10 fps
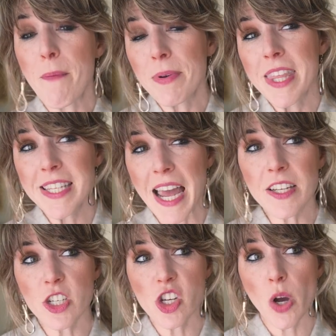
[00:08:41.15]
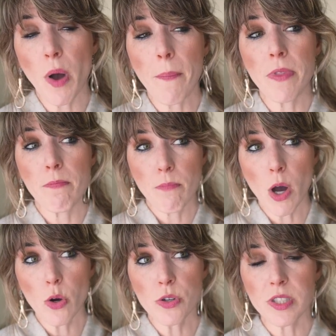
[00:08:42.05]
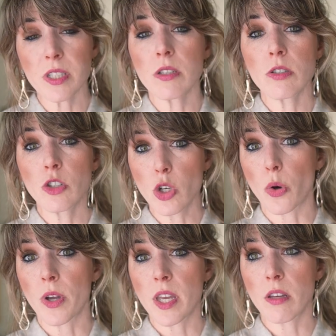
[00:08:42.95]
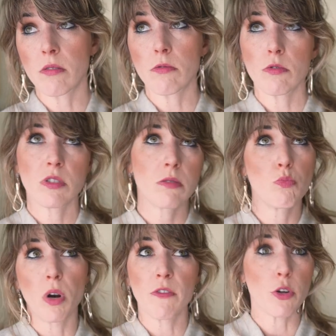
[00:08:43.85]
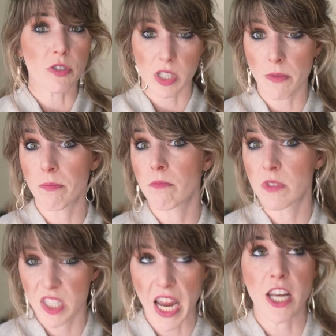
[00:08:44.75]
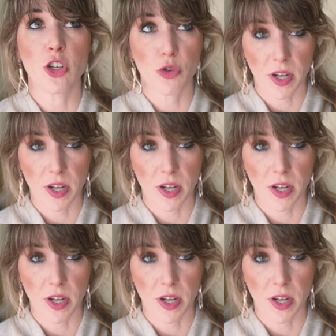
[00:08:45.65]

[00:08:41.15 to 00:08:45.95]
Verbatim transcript: But they tend to show up the most during one of your sleep stage